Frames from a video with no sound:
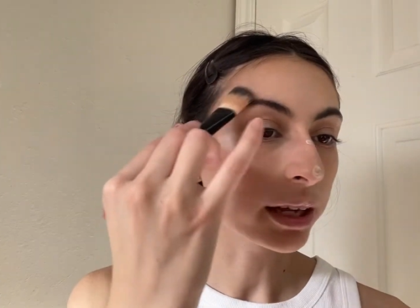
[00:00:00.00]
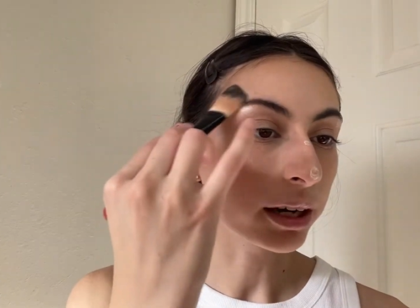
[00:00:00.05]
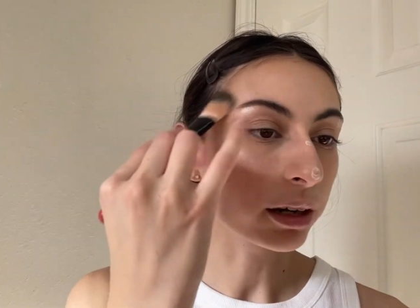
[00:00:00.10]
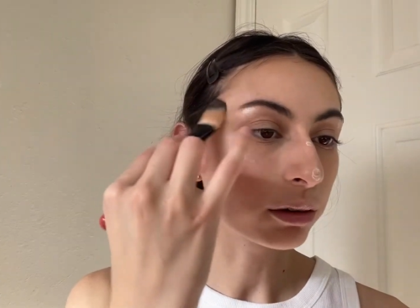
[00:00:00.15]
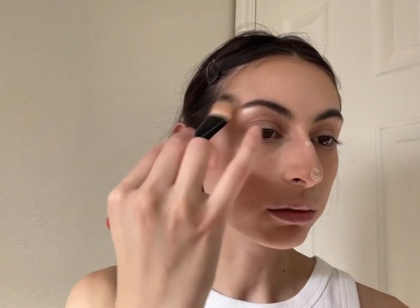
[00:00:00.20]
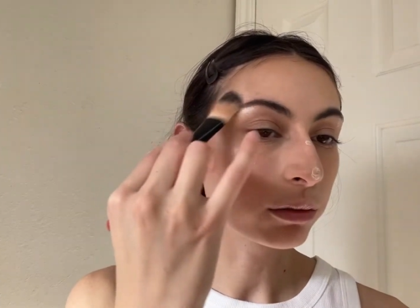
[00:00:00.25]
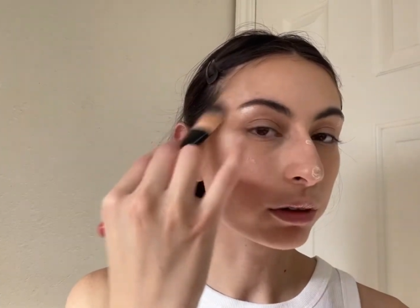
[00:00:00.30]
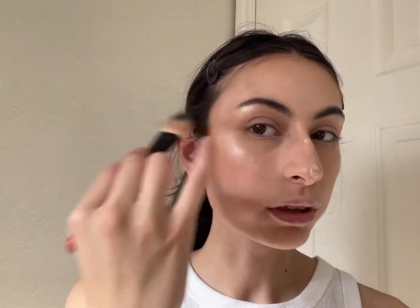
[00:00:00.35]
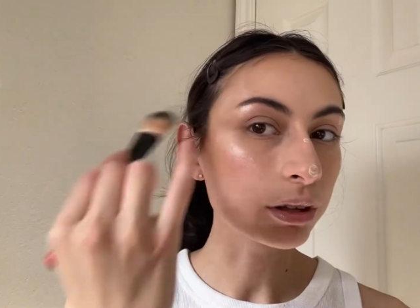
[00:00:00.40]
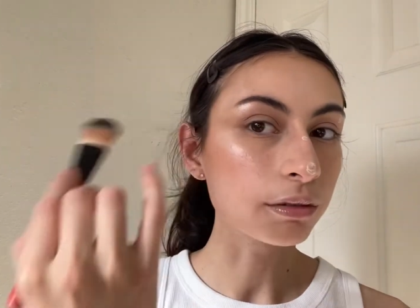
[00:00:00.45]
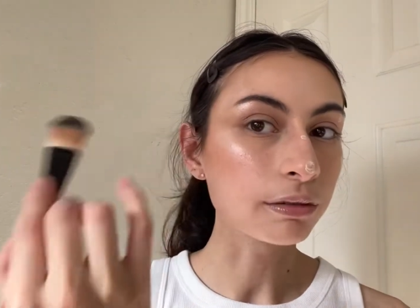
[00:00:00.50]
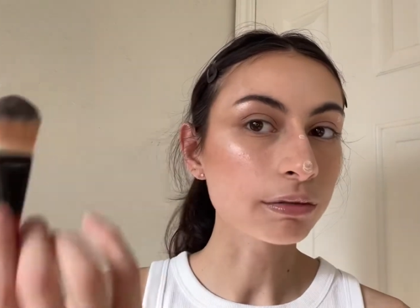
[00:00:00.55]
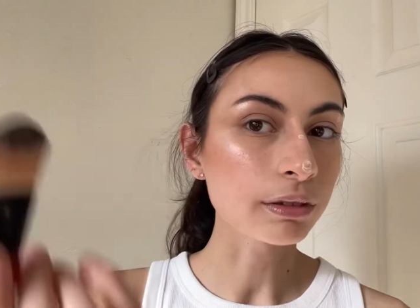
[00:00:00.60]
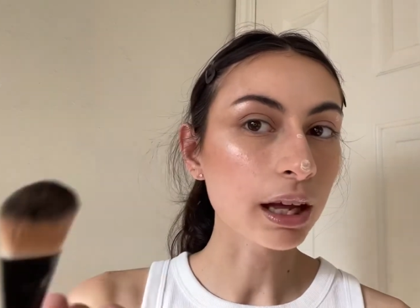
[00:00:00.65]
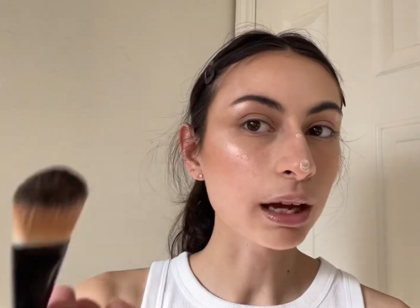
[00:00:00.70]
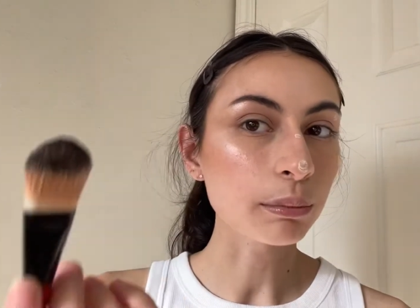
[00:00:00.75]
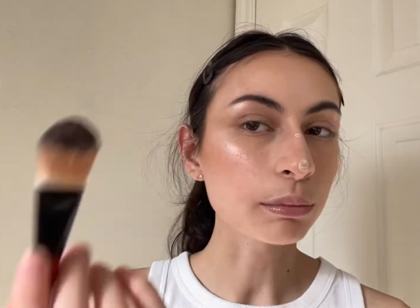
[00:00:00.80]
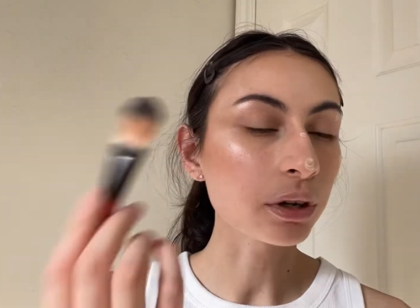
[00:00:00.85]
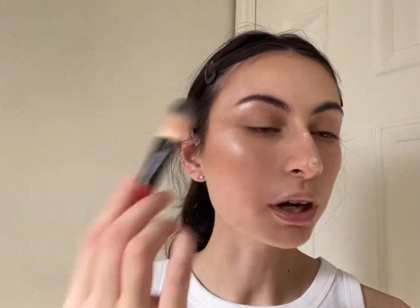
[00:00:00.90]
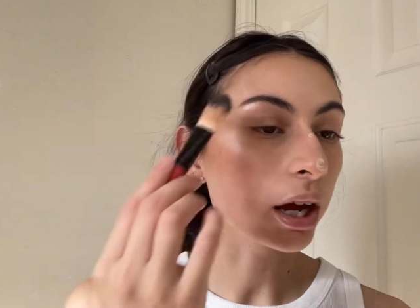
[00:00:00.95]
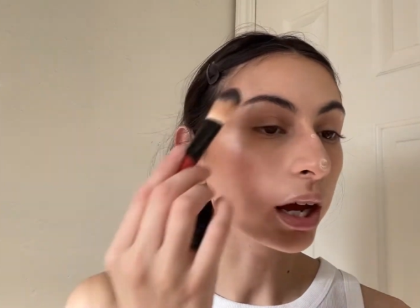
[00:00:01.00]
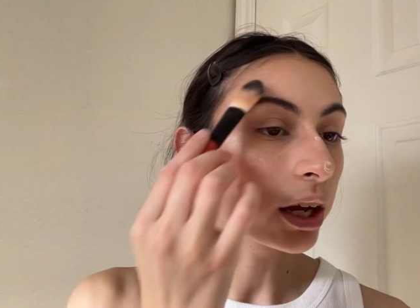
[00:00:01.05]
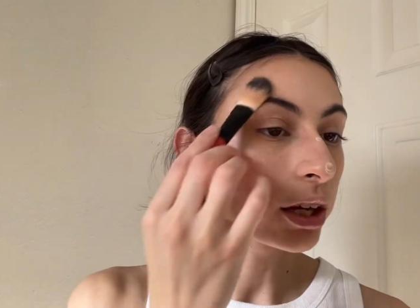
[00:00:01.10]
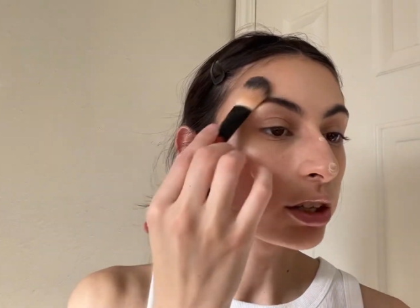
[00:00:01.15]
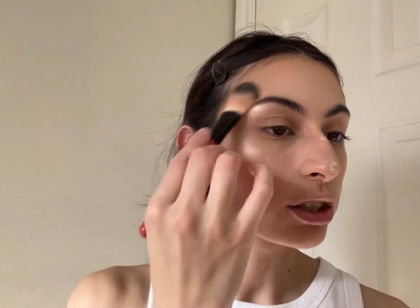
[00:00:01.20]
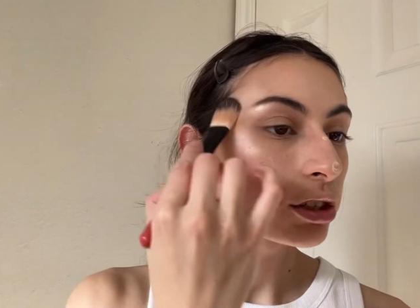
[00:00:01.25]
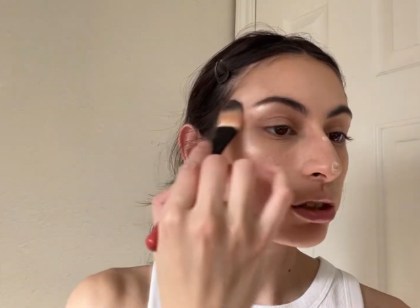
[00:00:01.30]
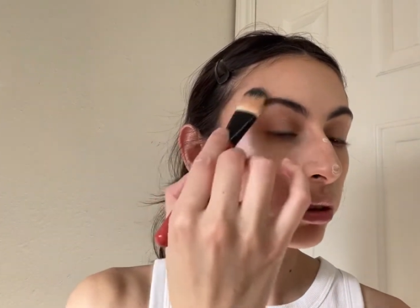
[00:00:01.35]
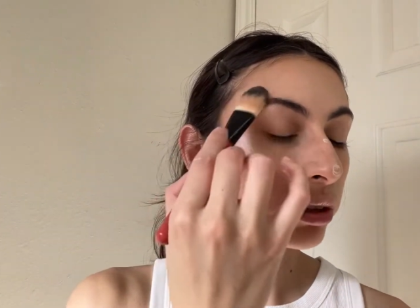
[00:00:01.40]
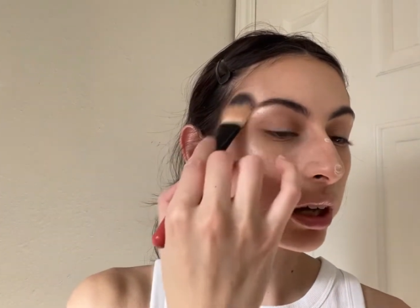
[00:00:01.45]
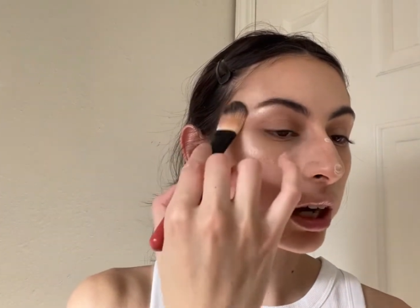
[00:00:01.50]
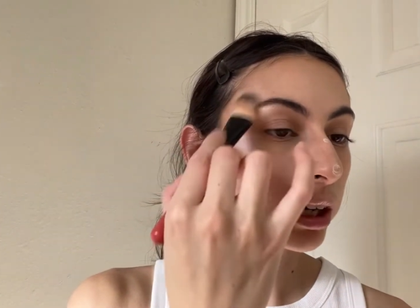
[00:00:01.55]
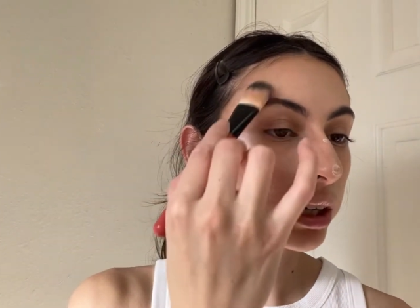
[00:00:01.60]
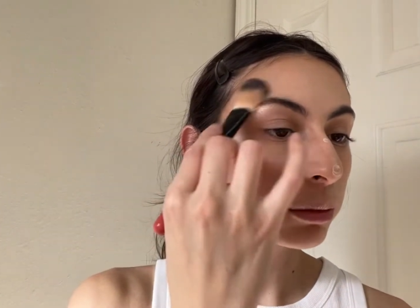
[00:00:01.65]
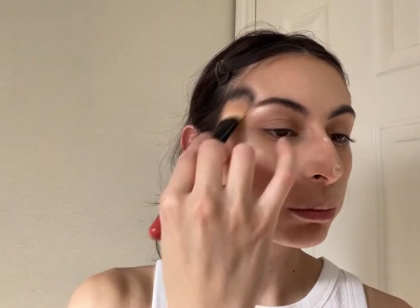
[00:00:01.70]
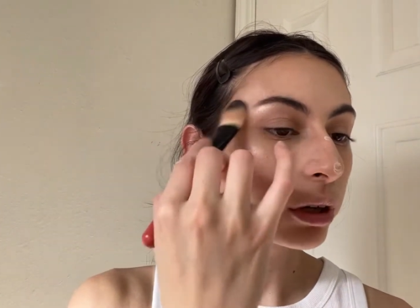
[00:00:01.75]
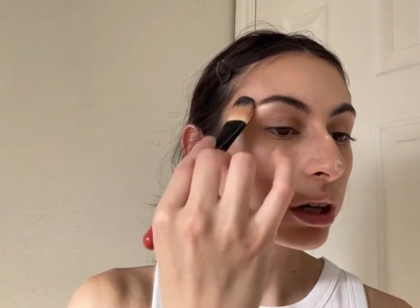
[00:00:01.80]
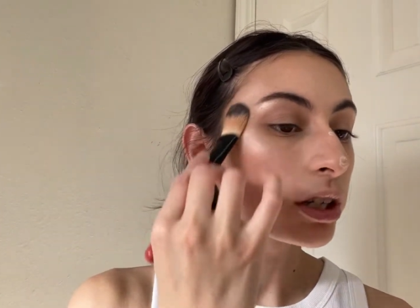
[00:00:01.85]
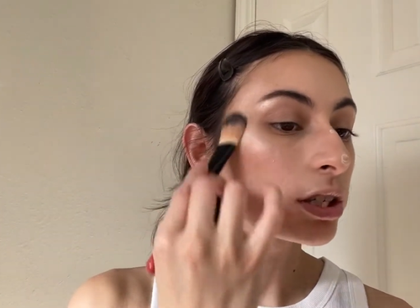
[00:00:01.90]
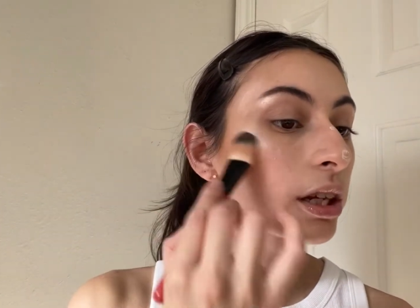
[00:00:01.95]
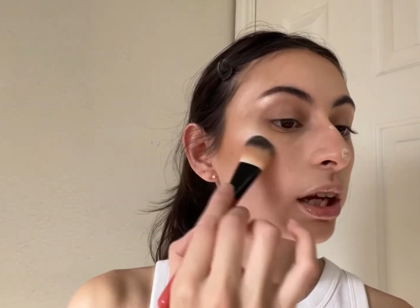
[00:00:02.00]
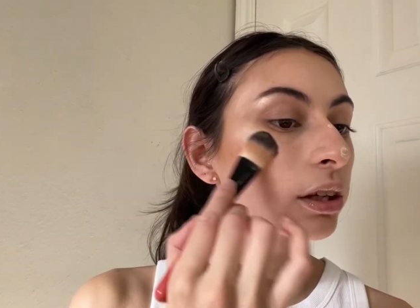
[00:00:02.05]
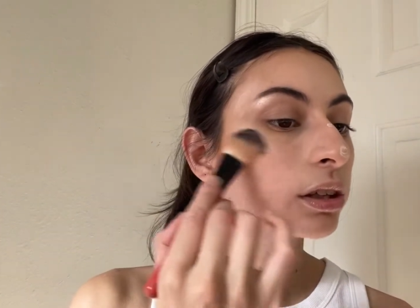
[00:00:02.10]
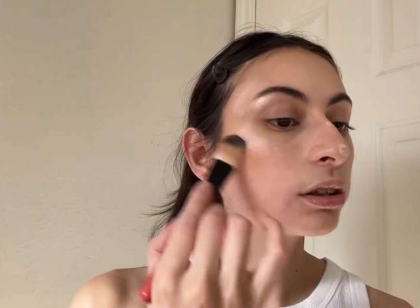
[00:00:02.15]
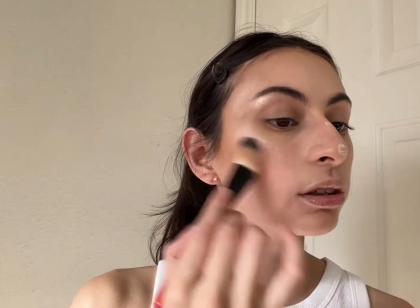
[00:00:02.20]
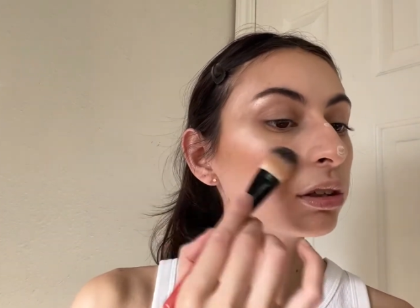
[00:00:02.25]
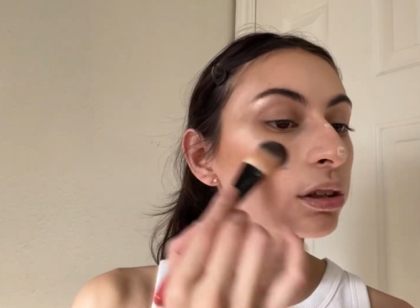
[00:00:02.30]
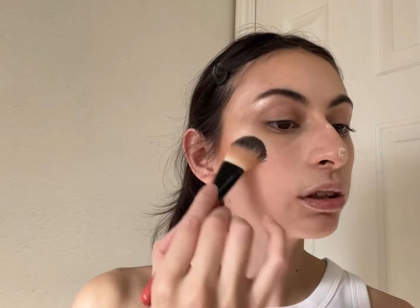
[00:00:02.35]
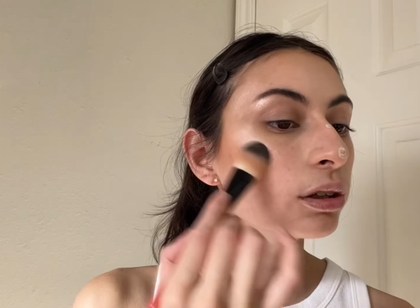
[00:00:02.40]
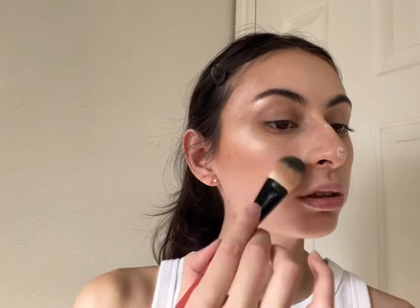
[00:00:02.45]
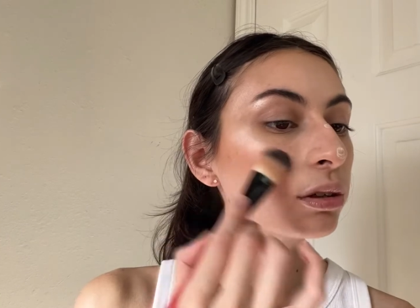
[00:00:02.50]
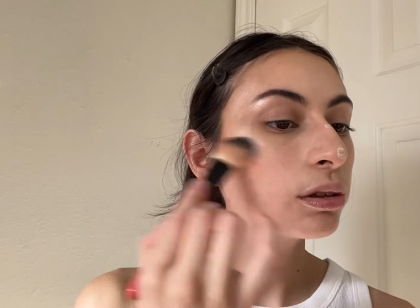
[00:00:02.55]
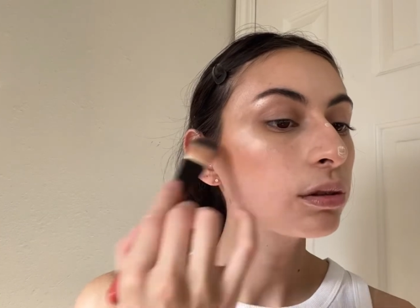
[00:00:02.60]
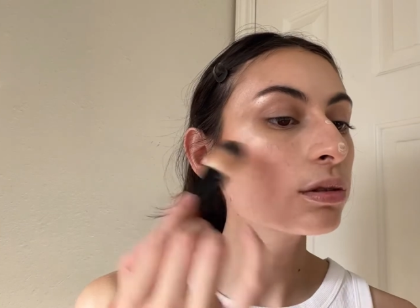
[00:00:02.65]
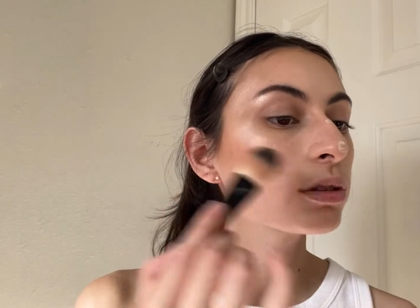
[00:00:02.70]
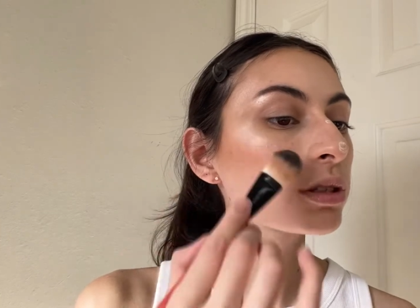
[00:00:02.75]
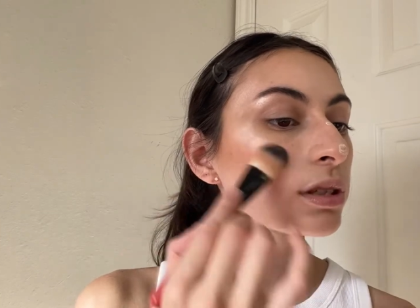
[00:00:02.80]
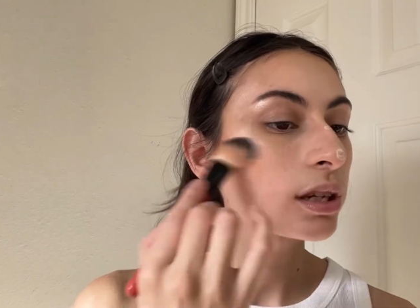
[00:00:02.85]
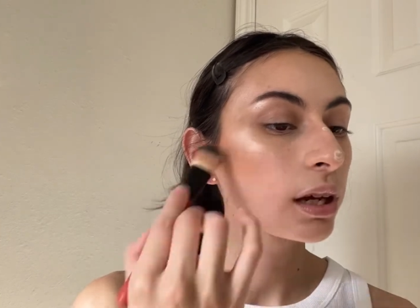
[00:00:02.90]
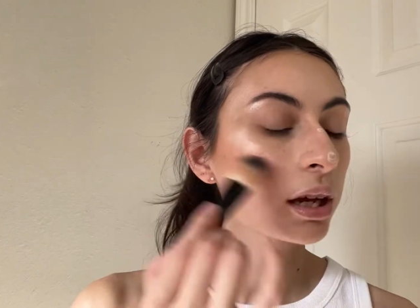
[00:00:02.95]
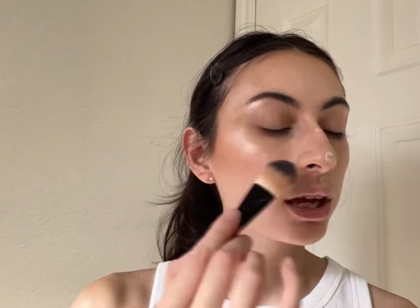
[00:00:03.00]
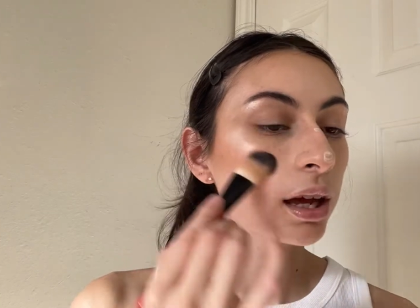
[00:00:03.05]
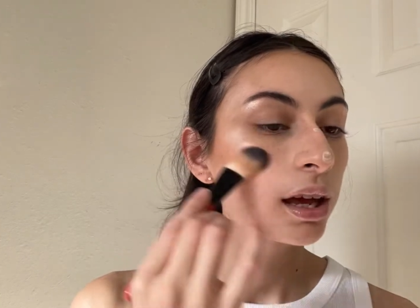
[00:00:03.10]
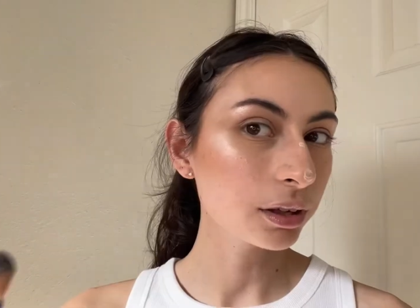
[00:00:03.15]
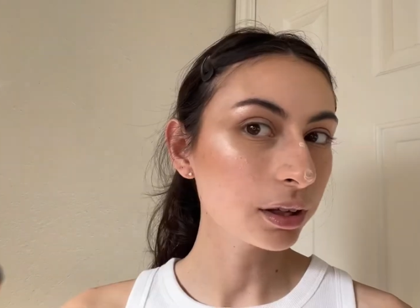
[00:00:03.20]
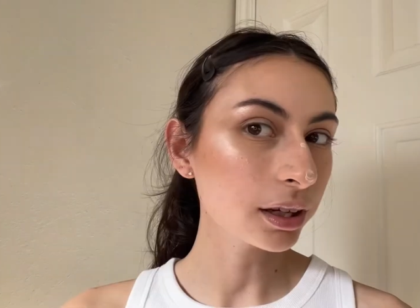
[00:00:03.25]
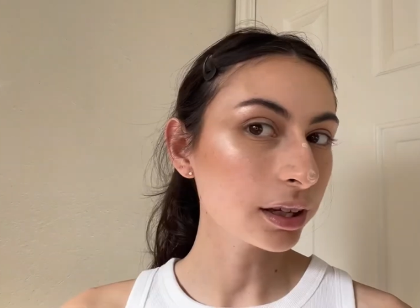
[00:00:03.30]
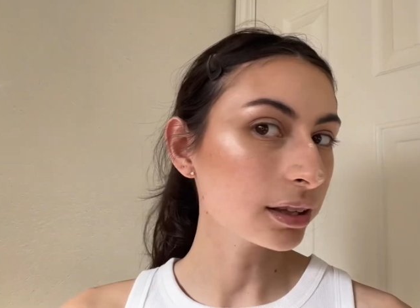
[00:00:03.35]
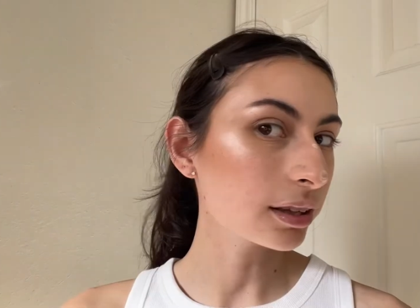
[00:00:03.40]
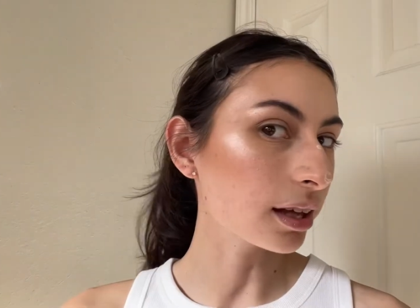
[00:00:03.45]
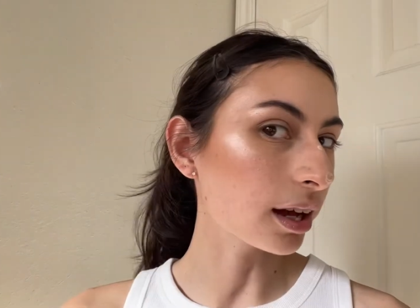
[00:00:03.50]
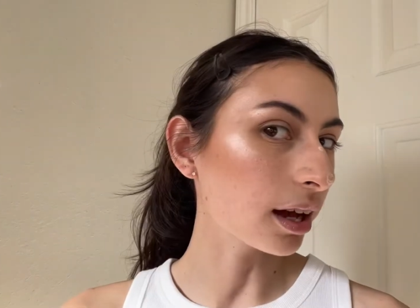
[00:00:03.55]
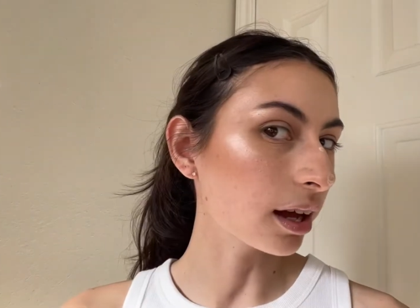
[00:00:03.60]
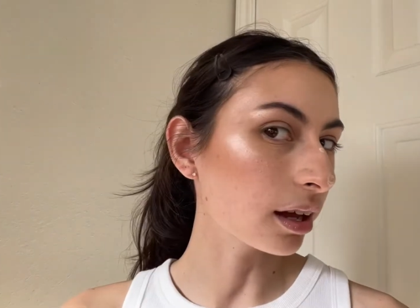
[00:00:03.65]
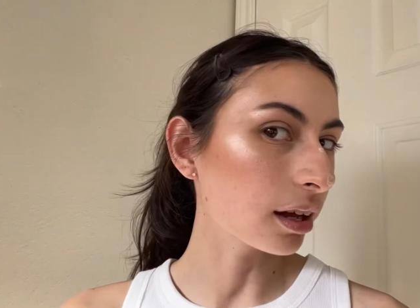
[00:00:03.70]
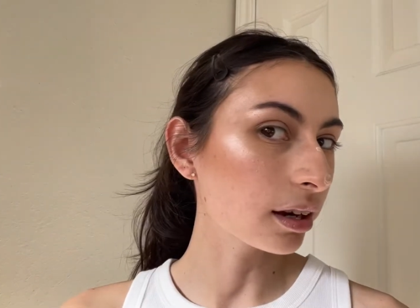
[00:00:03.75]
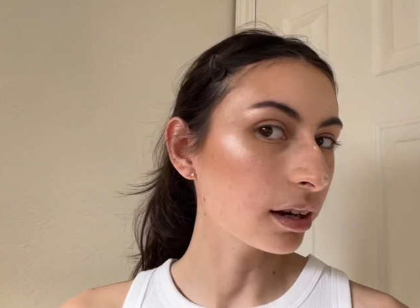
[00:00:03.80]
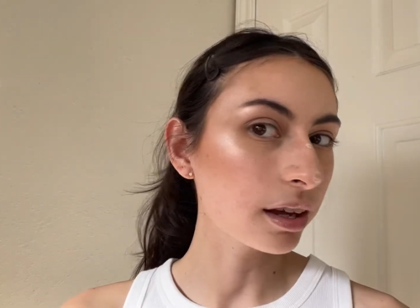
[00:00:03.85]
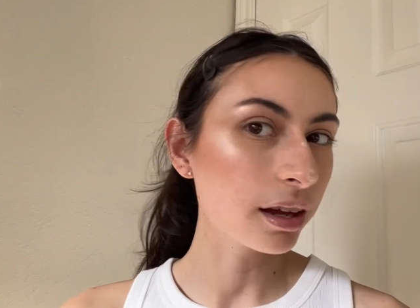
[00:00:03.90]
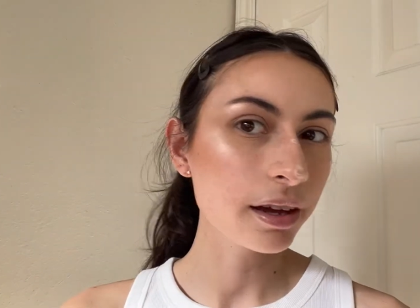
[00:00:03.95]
that out with a flat brush or any brush that you use. Look at that.